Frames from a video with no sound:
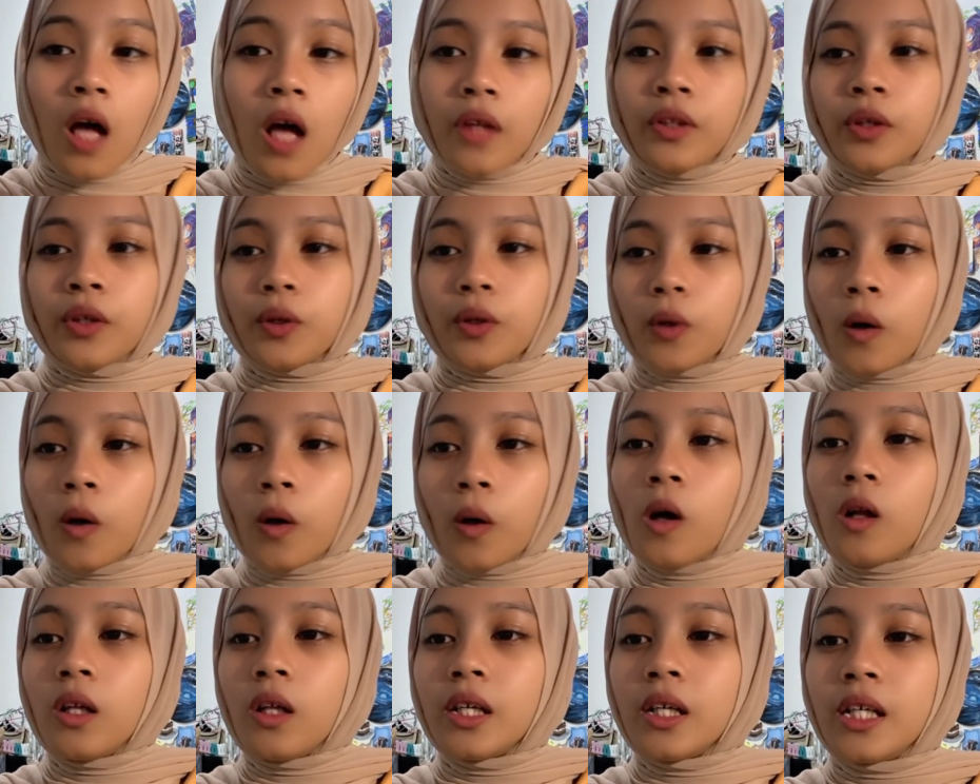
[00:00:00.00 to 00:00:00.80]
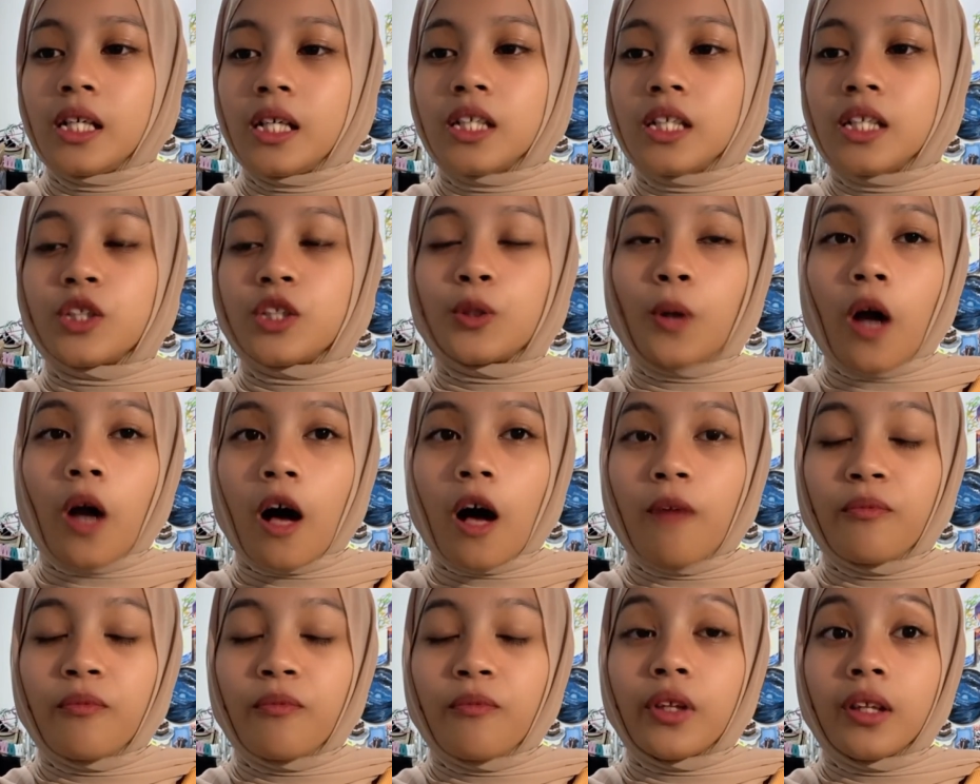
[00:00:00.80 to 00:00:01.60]
The goal is to
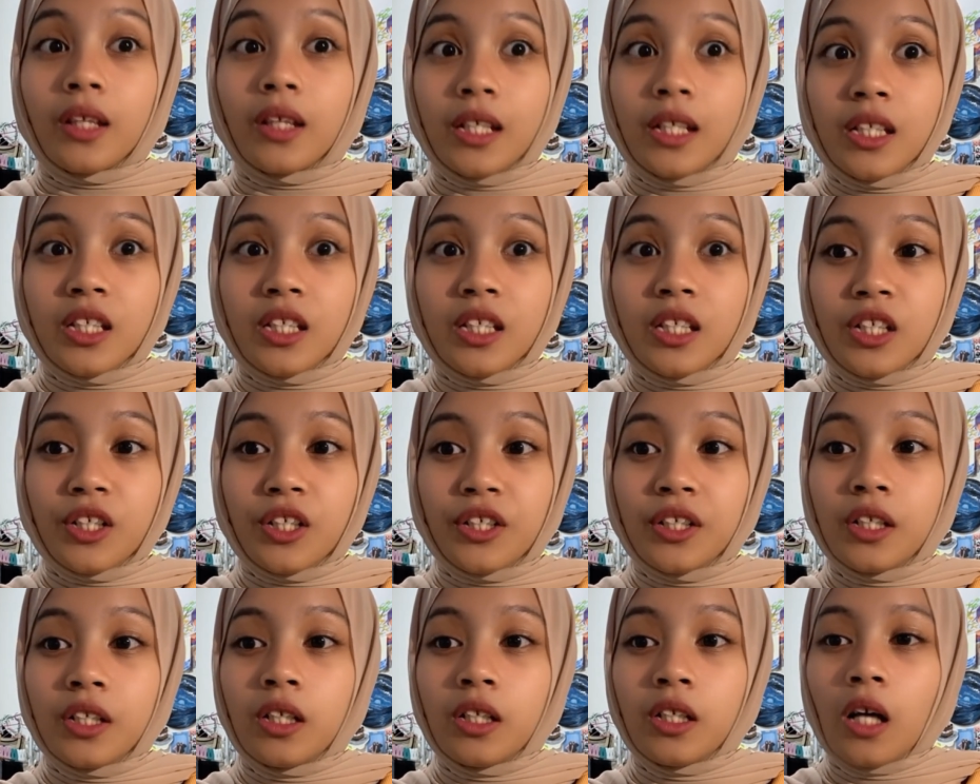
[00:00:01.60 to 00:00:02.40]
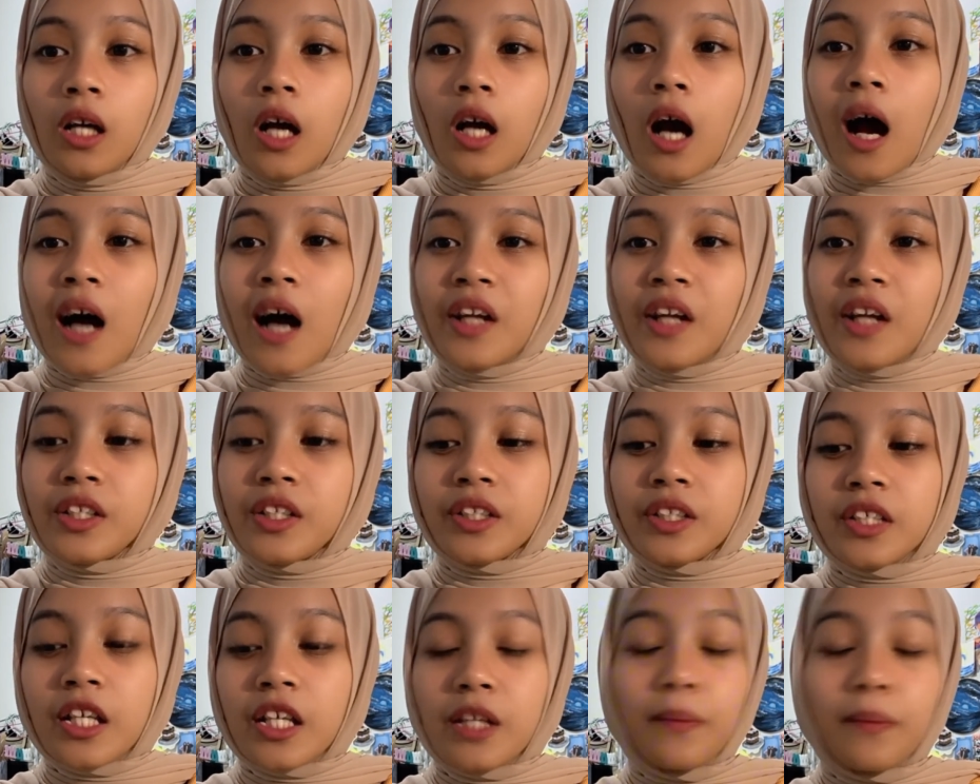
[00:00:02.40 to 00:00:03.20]
help the listener
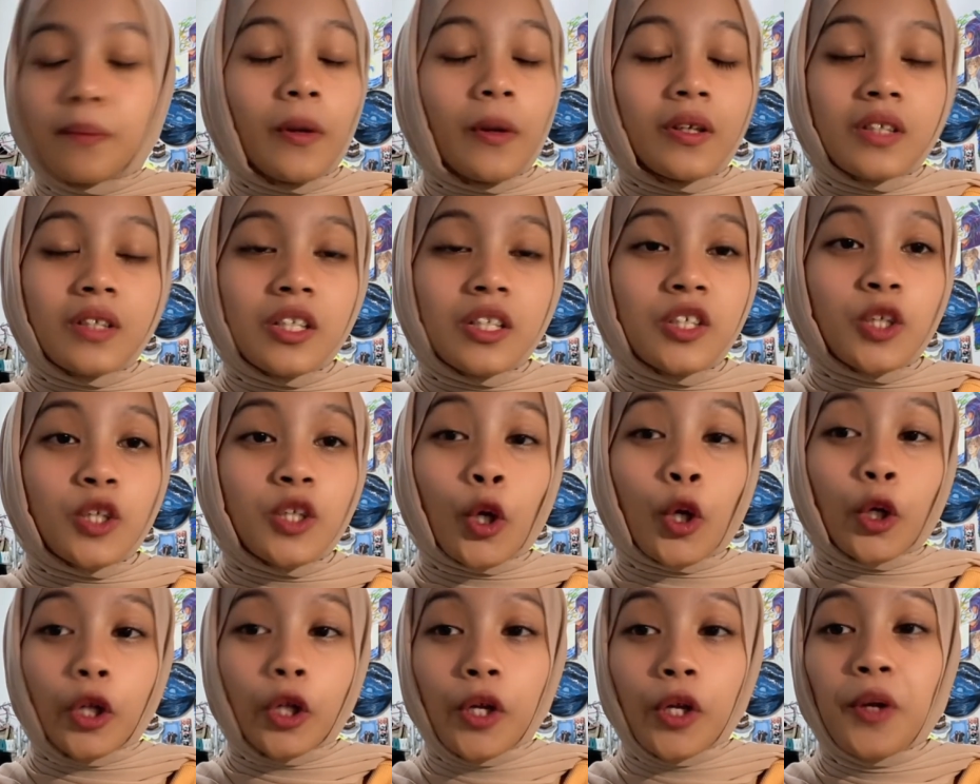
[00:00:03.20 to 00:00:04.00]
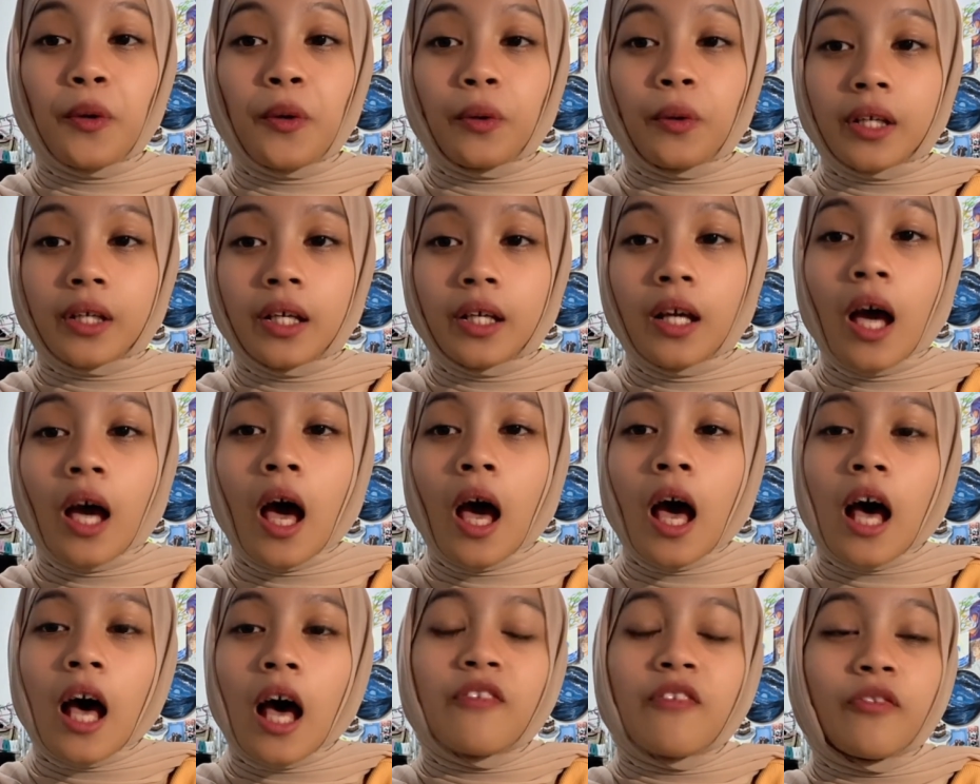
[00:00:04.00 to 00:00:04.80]
understand the process clearly
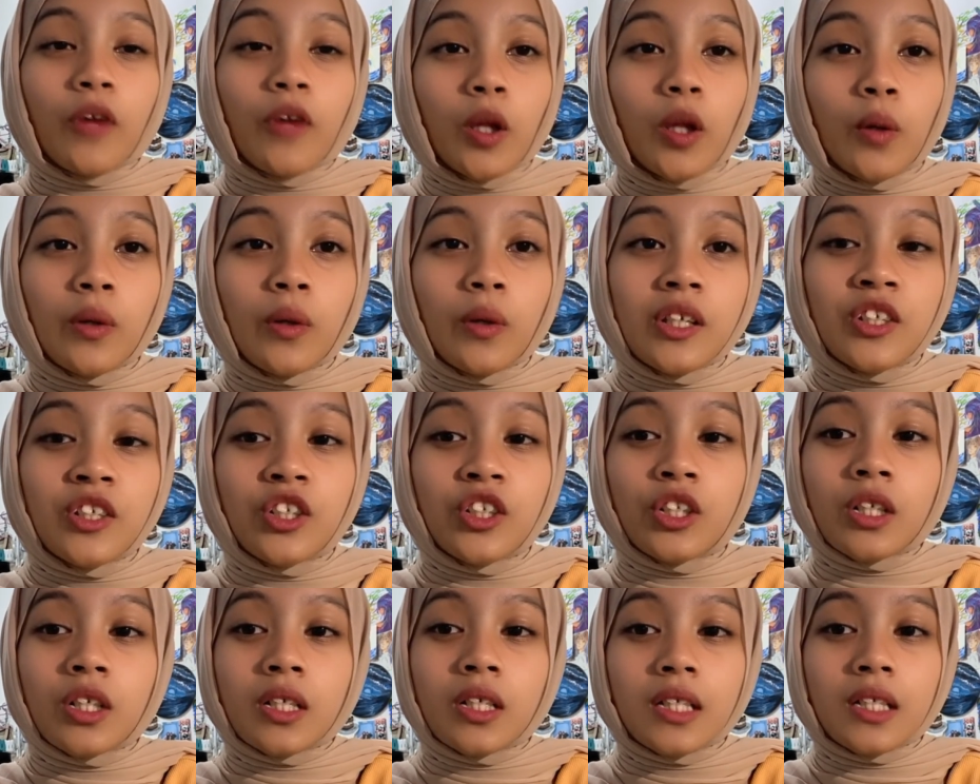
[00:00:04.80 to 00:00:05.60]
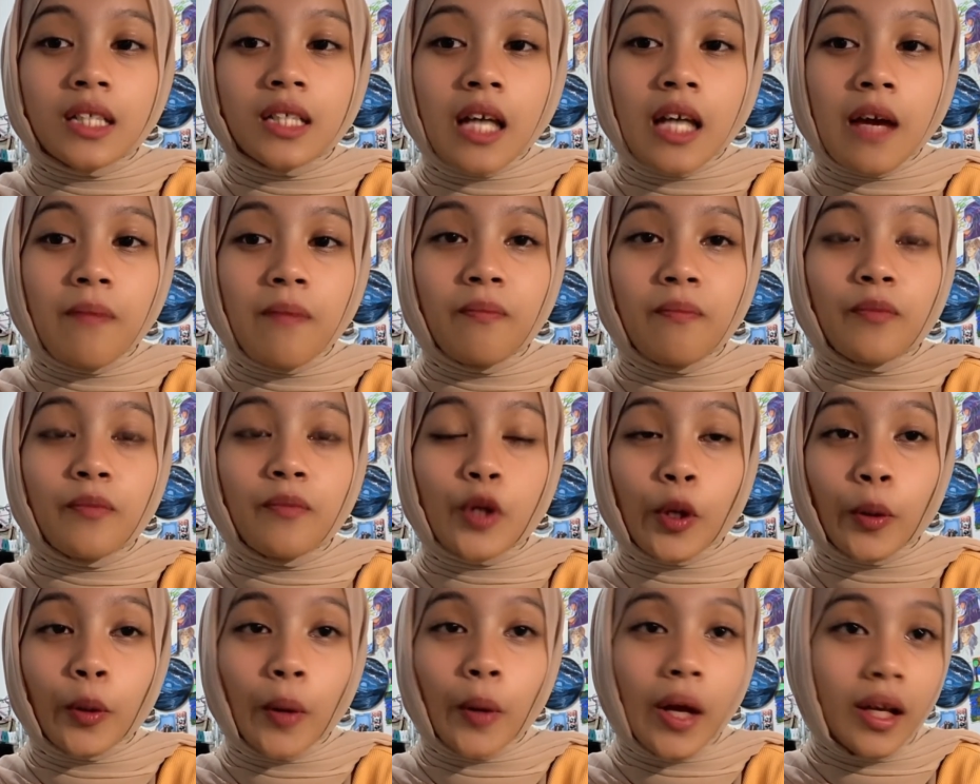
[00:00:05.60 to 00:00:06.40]
and follow each step
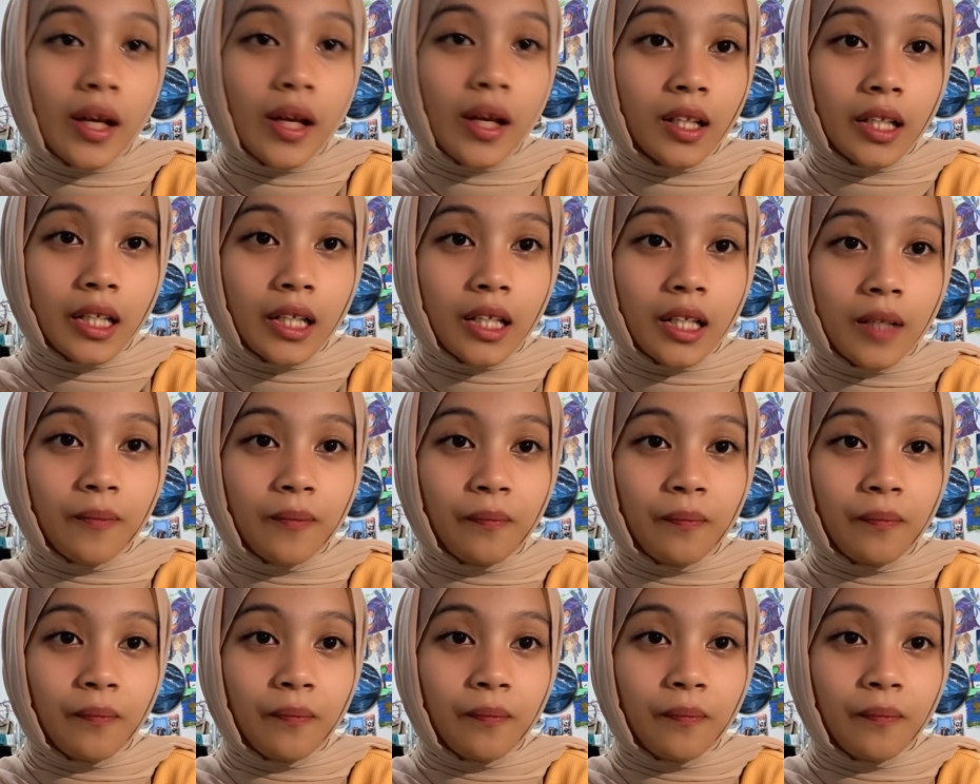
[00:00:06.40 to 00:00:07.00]
correctly.